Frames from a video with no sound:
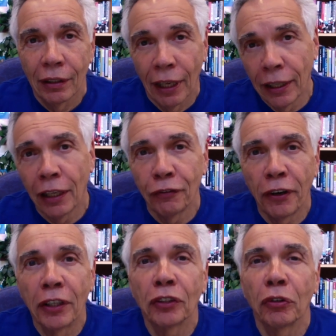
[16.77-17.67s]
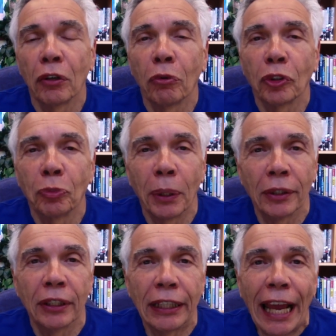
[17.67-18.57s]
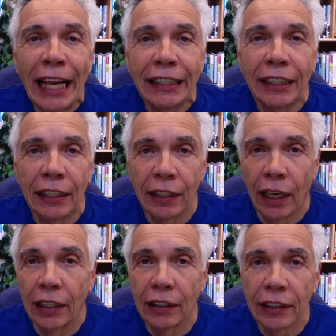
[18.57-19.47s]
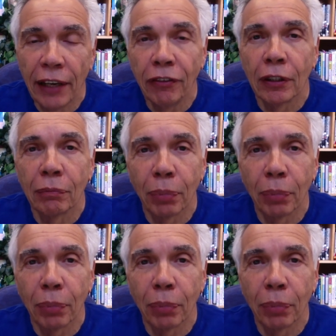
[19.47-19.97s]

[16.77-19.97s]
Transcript: Now, that Ferris wheel was built in 1897,